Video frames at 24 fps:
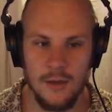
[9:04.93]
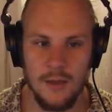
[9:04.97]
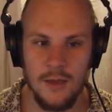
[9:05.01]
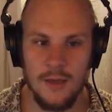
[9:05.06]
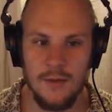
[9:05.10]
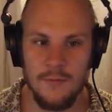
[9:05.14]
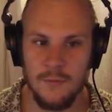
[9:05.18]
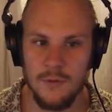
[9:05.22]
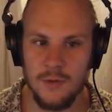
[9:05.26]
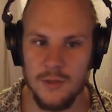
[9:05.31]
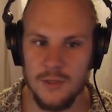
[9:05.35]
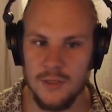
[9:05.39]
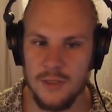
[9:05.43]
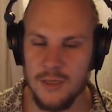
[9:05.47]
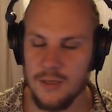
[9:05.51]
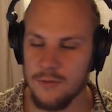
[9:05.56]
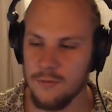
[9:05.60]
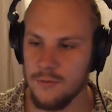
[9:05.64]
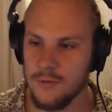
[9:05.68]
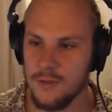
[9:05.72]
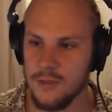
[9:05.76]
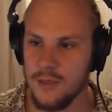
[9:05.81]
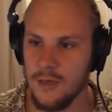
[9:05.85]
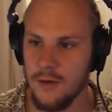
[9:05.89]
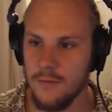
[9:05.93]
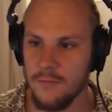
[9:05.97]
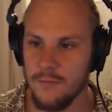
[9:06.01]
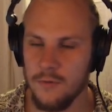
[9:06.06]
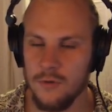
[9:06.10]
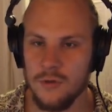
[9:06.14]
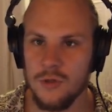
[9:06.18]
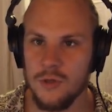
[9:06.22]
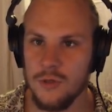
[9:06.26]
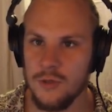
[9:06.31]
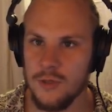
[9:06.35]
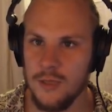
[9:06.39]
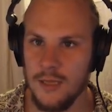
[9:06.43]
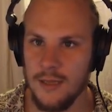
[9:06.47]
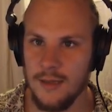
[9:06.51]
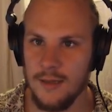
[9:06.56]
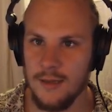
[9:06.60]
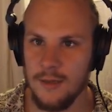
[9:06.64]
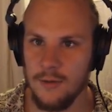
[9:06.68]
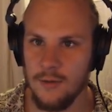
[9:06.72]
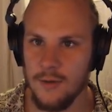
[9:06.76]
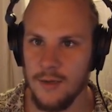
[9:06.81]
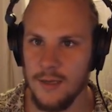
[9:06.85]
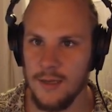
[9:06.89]
even the signal itself, not just that
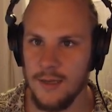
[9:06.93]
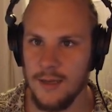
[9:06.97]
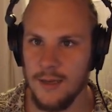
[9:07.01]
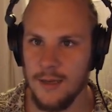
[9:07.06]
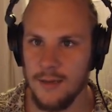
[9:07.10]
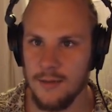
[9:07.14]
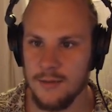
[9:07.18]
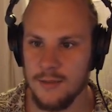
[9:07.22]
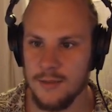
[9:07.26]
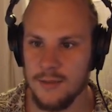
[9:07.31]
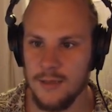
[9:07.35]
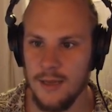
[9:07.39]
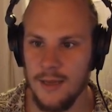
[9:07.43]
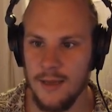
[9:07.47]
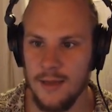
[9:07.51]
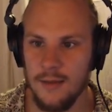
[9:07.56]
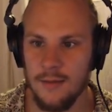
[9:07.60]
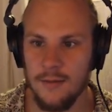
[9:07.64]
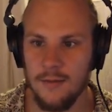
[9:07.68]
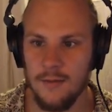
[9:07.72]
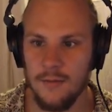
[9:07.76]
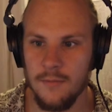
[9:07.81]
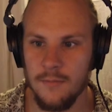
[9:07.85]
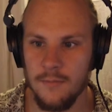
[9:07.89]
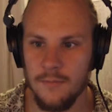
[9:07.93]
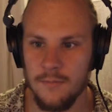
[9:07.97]
little click at the end.